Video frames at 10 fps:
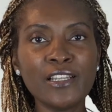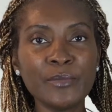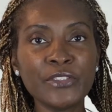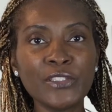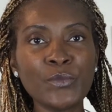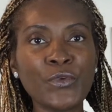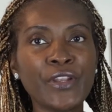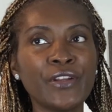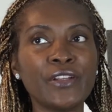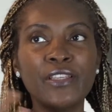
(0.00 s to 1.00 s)
up
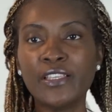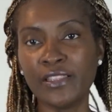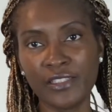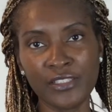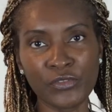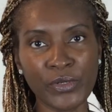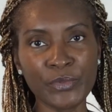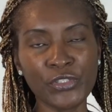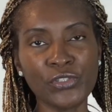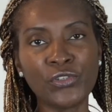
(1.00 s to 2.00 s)
somewhere in the
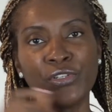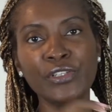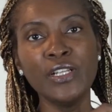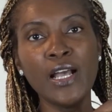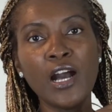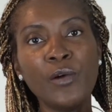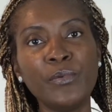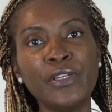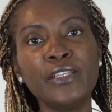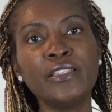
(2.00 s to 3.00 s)
description, or I'll
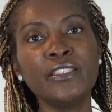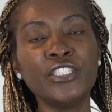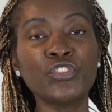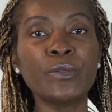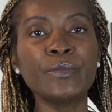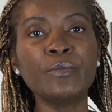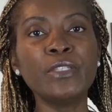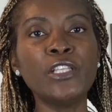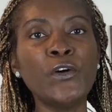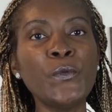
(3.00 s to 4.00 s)
put it in the description
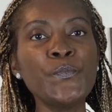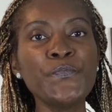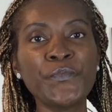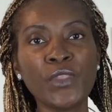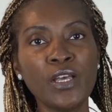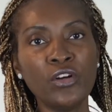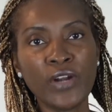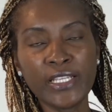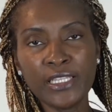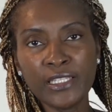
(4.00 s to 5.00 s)
below, or
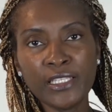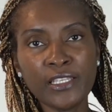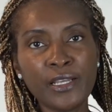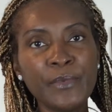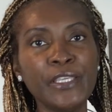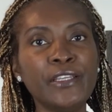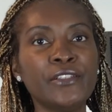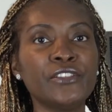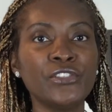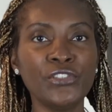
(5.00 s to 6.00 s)
I can link it up here
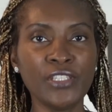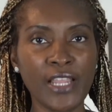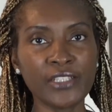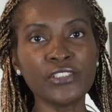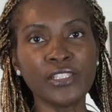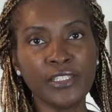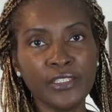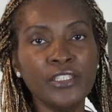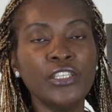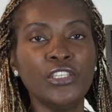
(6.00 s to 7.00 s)
so you can actually,
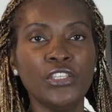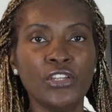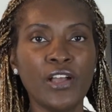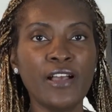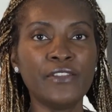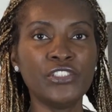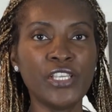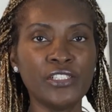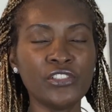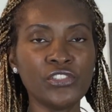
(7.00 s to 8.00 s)
have a
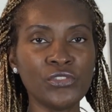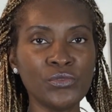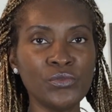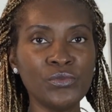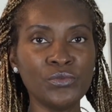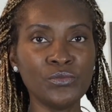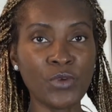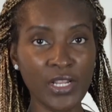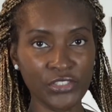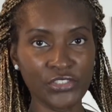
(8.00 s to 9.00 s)
chance to
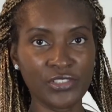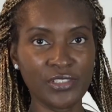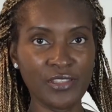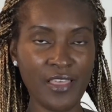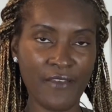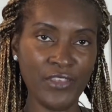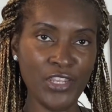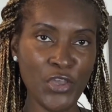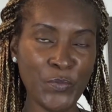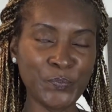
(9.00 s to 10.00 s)
watch that
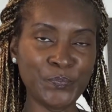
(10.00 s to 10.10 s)
video.